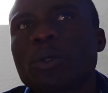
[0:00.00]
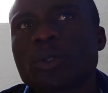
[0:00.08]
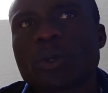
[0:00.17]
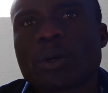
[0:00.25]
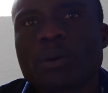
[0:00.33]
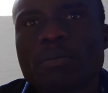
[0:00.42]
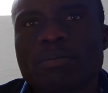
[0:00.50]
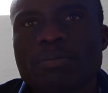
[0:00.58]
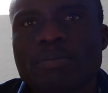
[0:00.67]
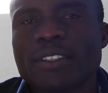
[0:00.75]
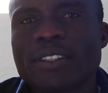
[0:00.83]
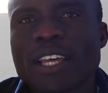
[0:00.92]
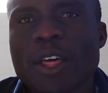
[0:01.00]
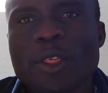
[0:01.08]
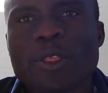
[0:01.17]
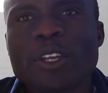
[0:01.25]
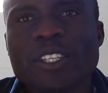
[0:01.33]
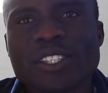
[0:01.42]
also, the
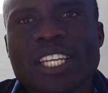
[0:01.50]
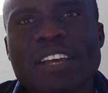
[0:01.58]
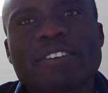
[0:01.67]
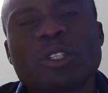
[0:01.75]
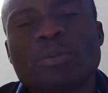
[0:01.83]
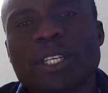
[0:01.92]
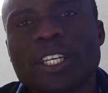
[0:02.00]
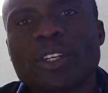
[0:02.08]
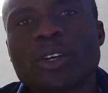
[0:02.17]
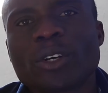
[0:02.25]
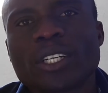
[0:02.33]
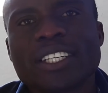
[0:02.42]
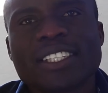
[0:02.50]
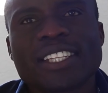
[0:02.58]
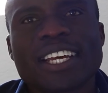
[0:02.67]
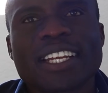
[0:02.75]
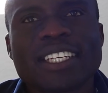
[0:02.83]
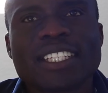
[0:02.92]
other thing is never to be ignored is
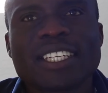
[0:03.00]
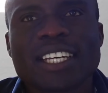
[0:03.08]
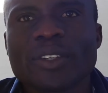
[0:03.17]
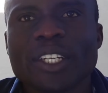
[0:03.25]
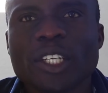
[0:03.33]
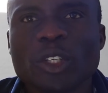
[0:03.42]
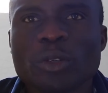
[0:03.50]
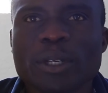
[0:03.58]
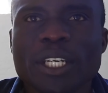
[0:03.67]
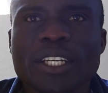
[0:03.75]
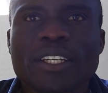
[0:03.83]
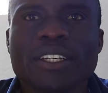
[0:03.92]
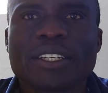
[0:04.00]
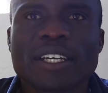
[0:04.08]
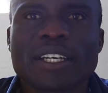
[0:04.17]
that you need to be